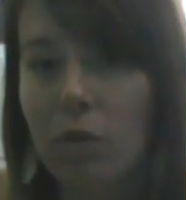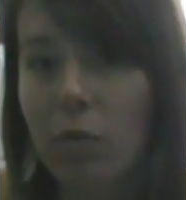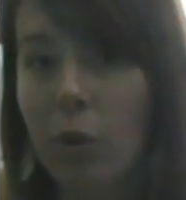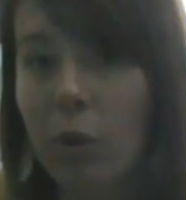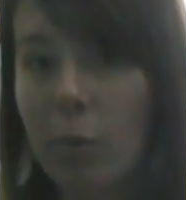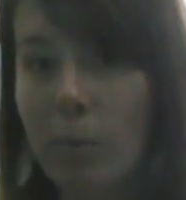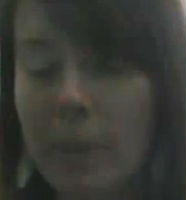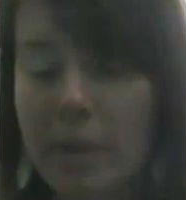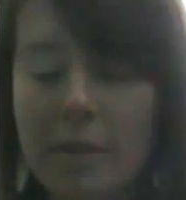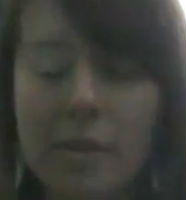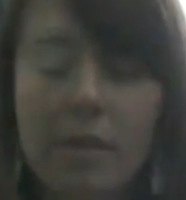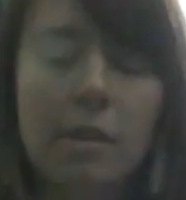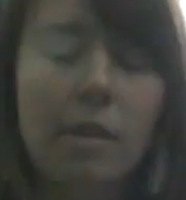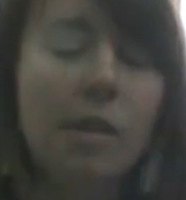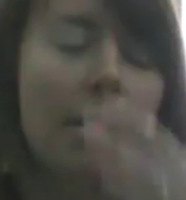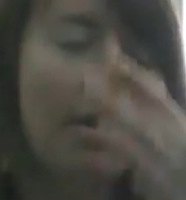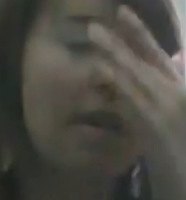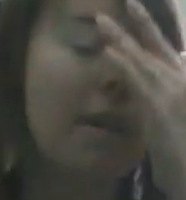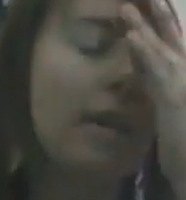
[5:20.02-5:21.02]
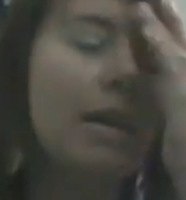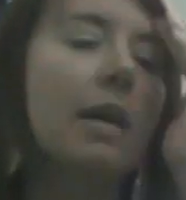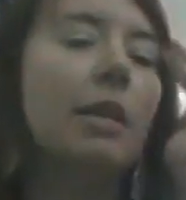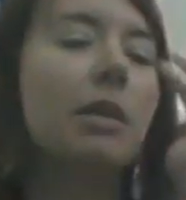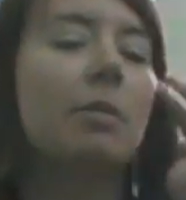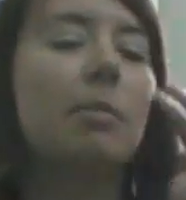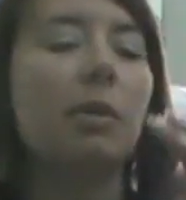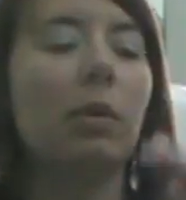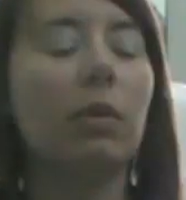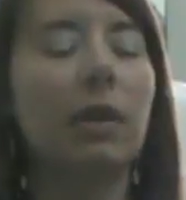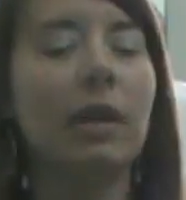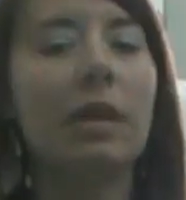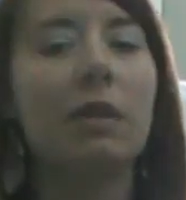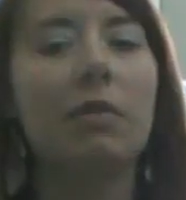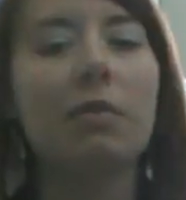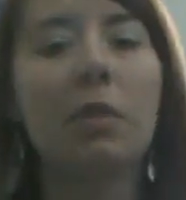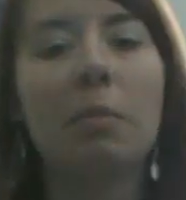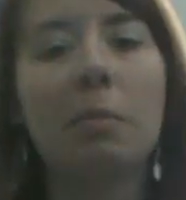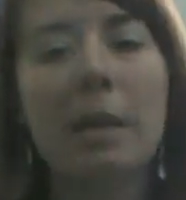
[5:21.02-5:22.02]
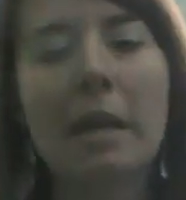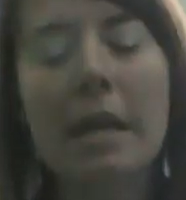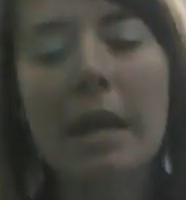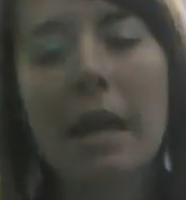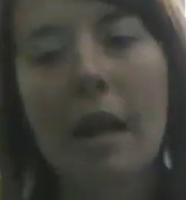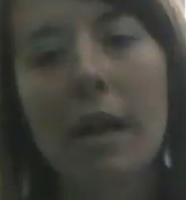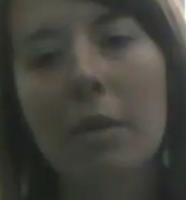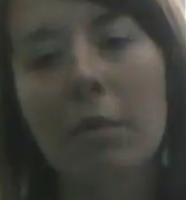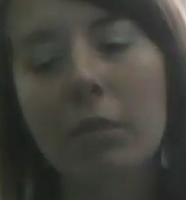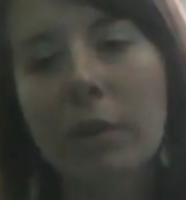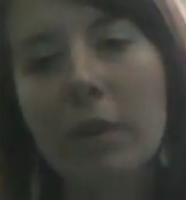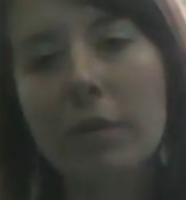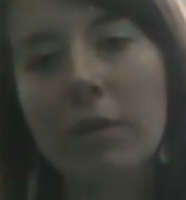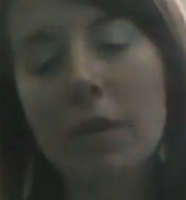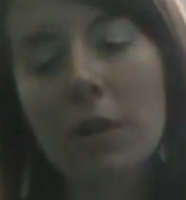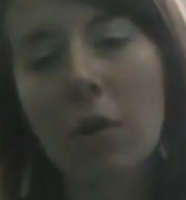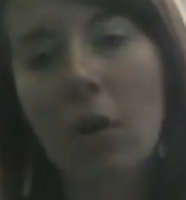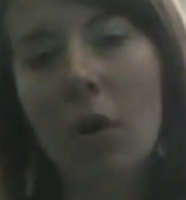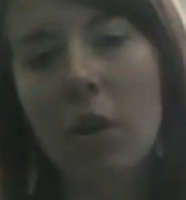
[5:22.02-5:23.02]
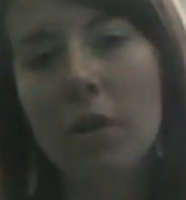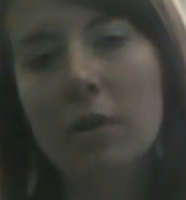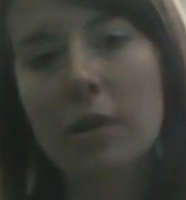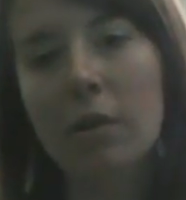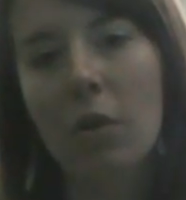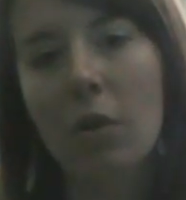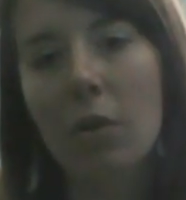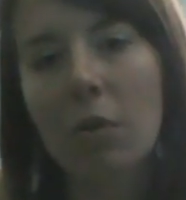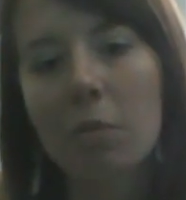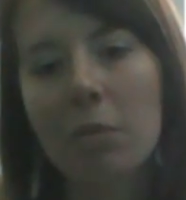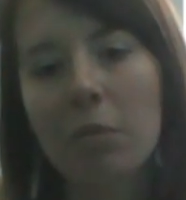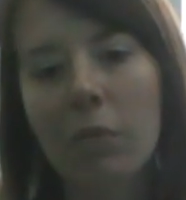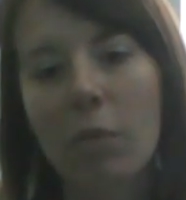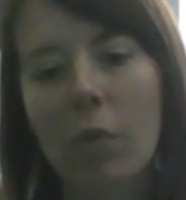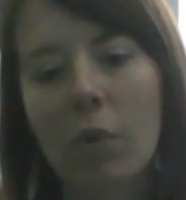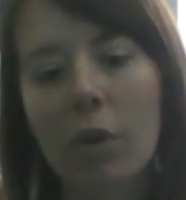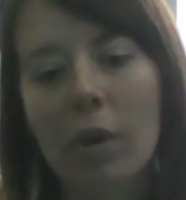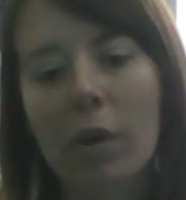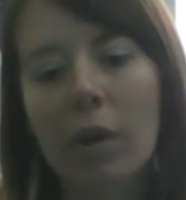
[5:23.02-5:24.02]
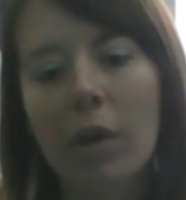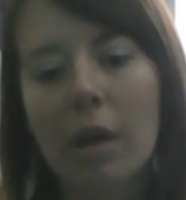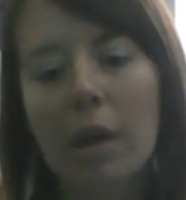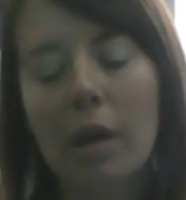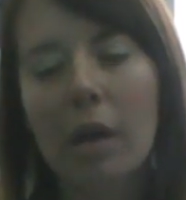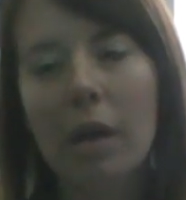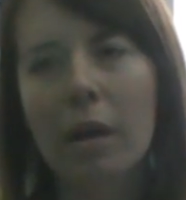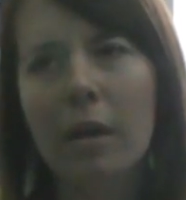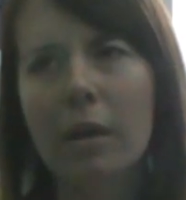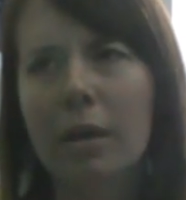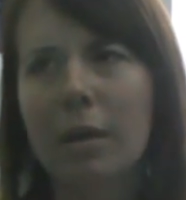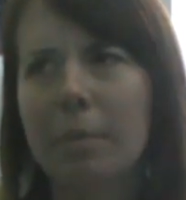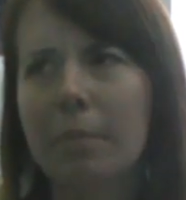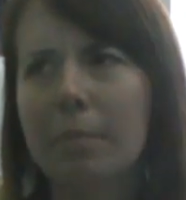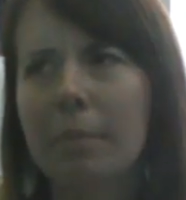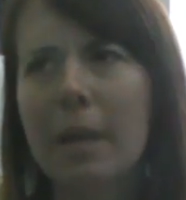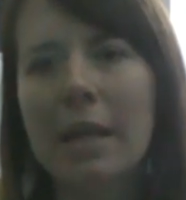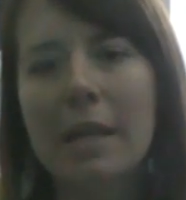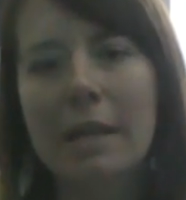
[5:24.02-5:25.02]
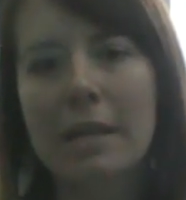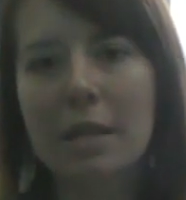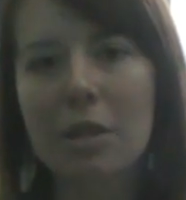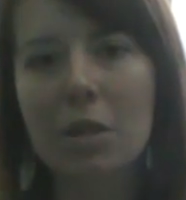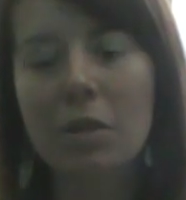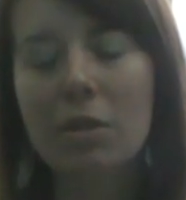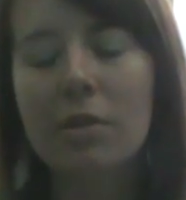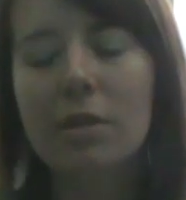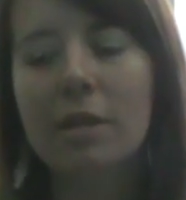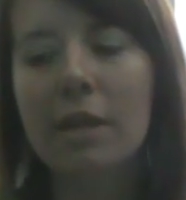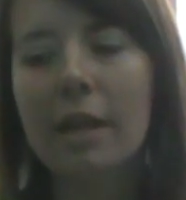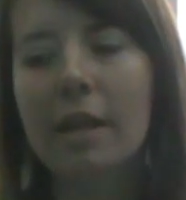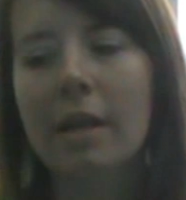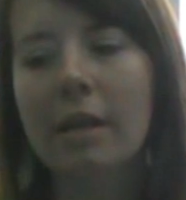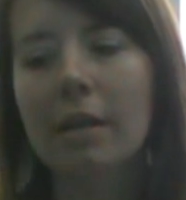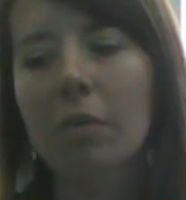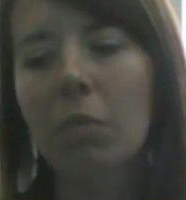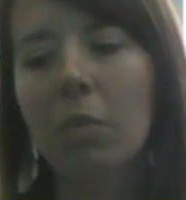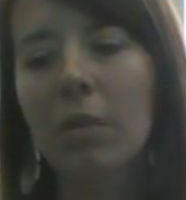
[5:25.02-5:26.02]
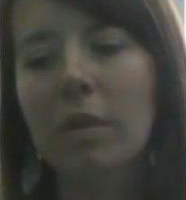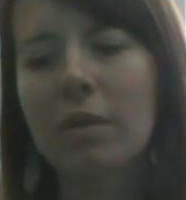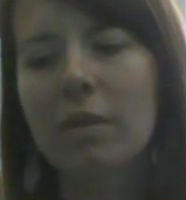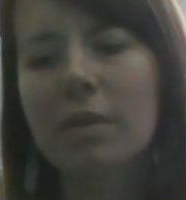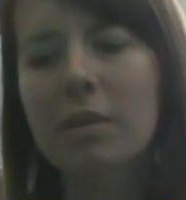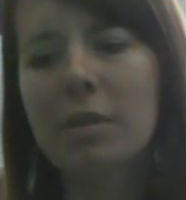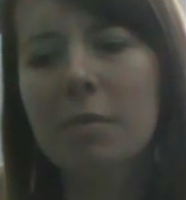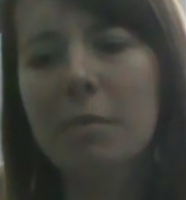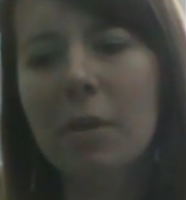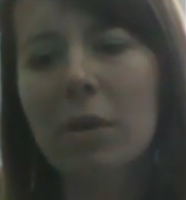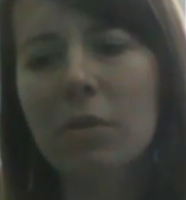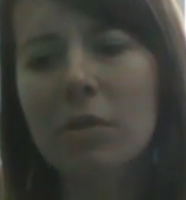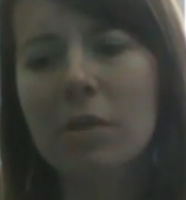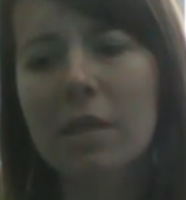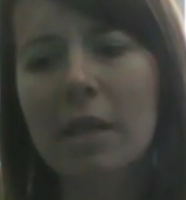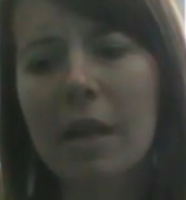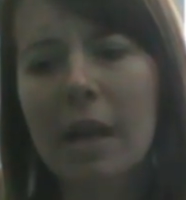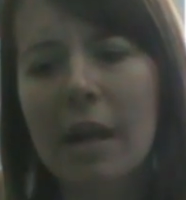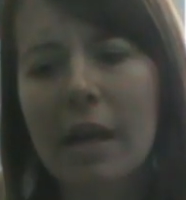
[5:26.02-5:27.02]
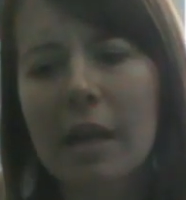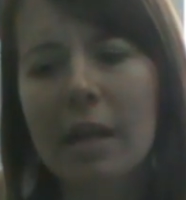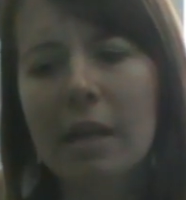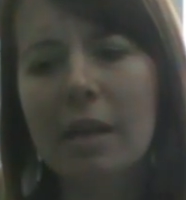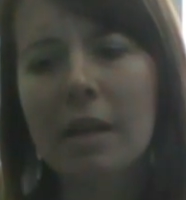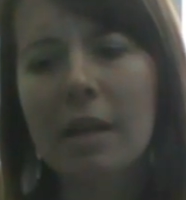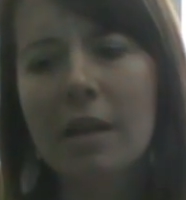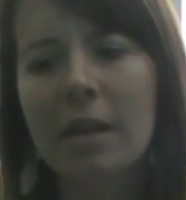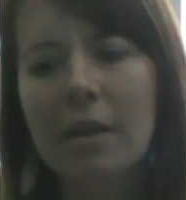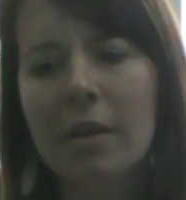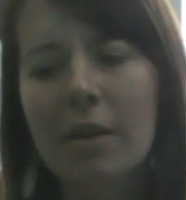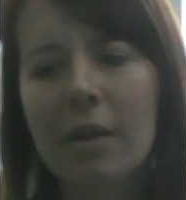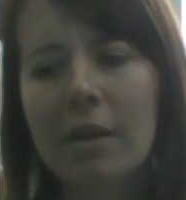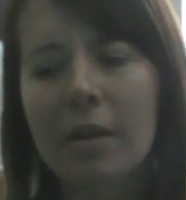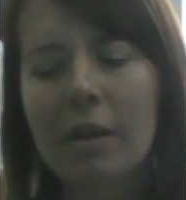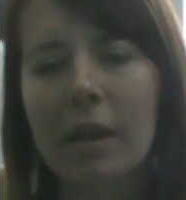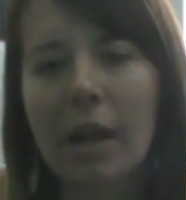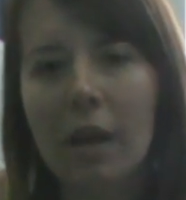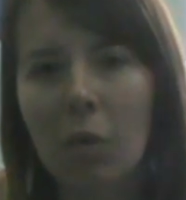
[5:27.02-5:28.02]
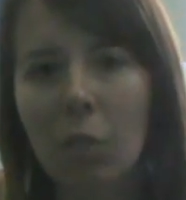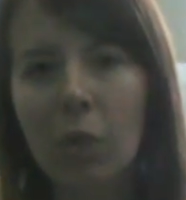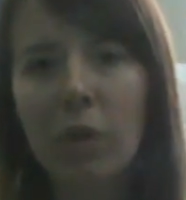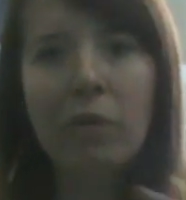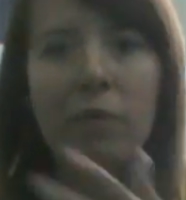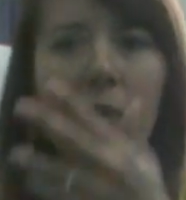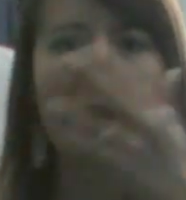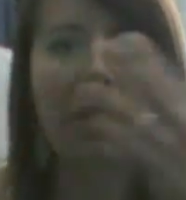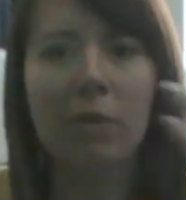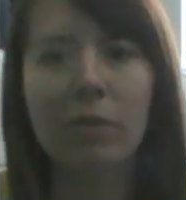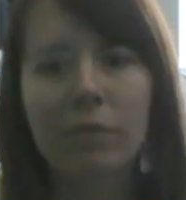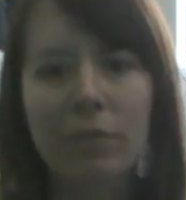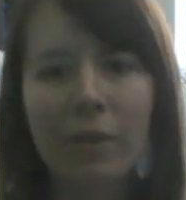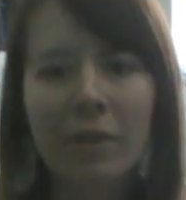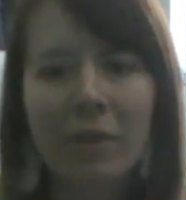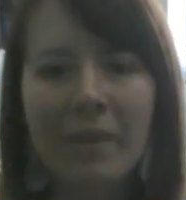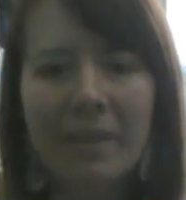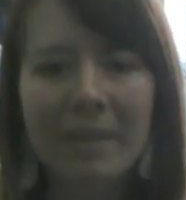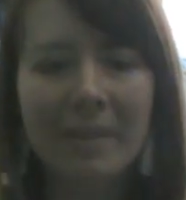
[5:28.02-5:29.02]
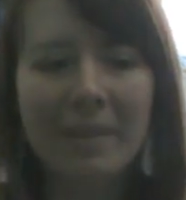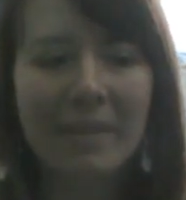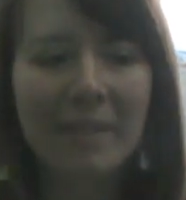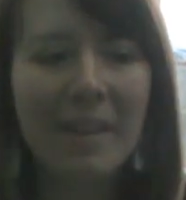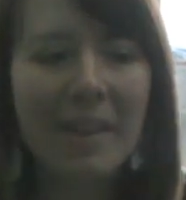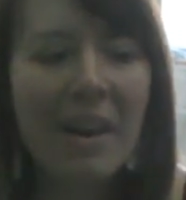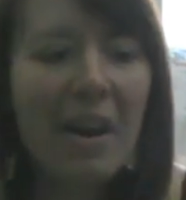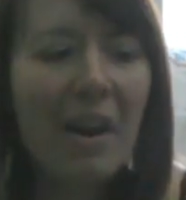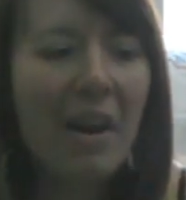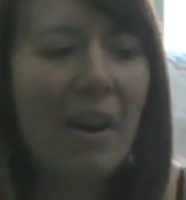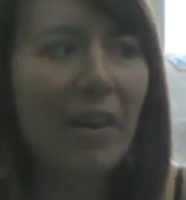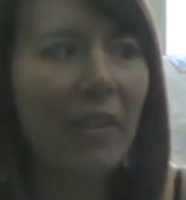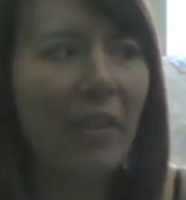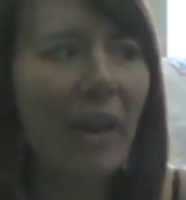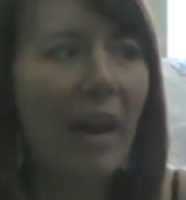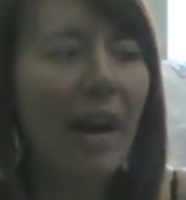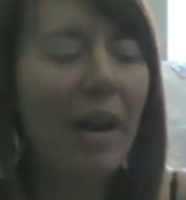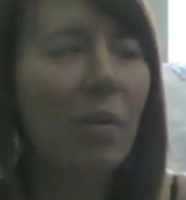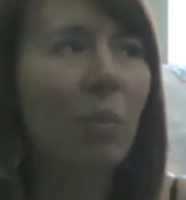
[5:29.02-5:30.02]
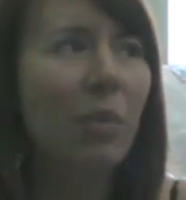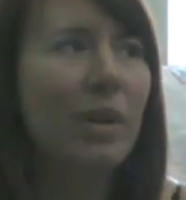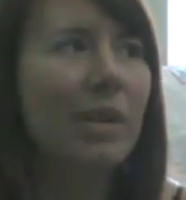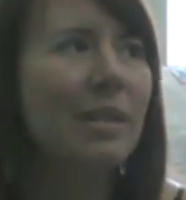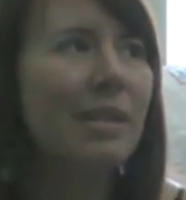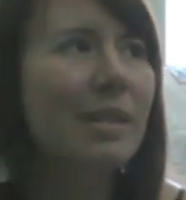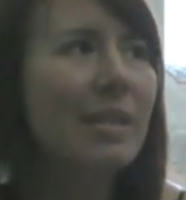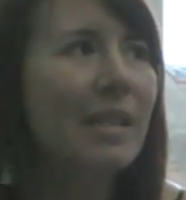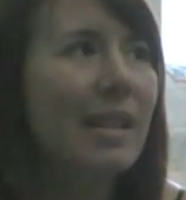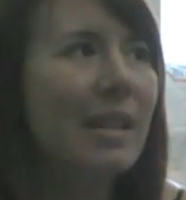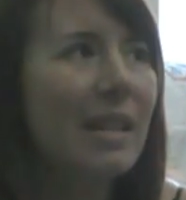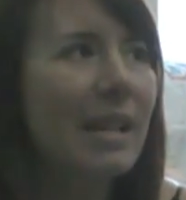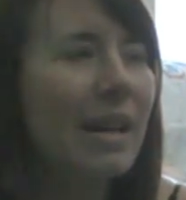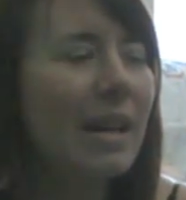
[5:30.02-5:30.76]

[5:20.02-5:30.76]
aromas in the building. For me, I lived in a haunted home for many years, and one of the smells that I got a whiff of a lot was